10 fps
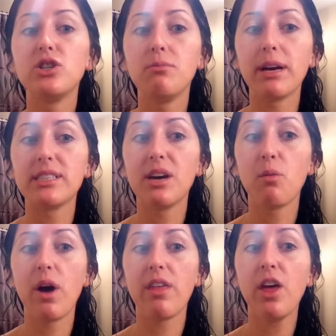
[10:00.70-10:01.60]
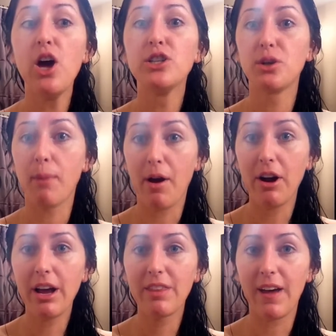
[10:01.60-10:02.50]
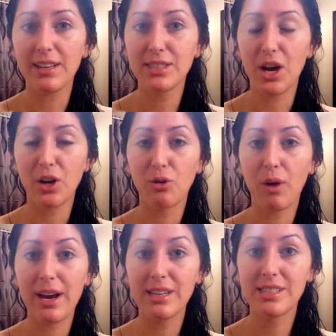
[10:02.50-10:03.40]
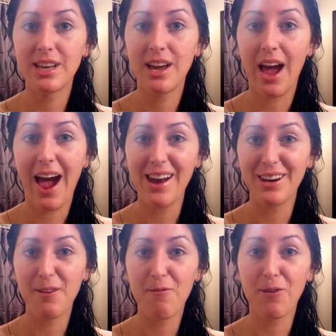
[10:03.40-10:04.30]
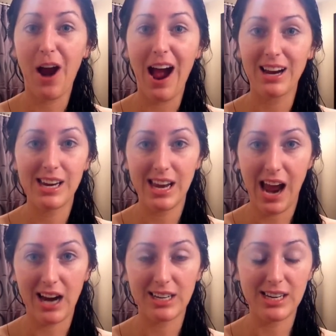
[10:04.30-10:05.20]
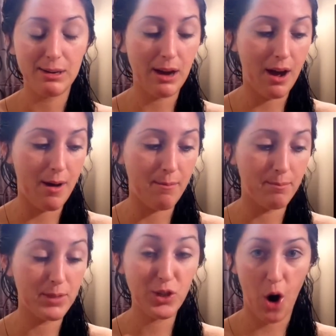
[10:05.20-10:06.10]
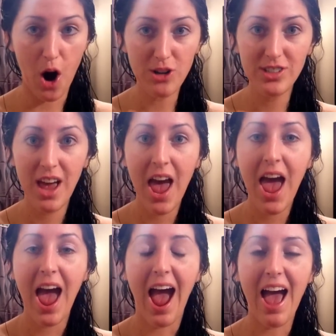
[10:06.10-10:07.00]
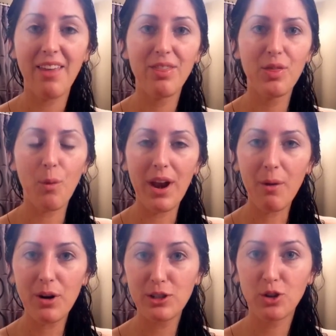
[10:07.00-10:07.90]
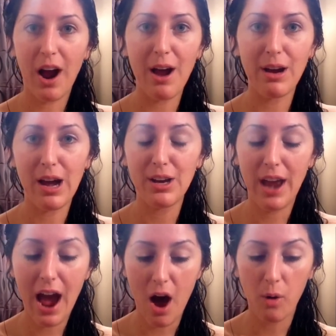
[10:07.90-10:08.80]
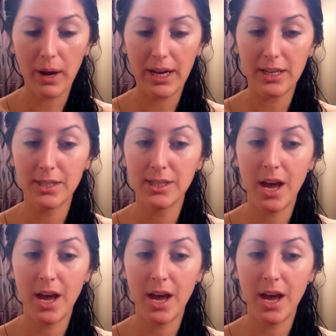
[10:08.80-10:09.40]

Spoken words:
mix it with turmeric. That's a great additive for acne and acne scars. And the one I want to try now is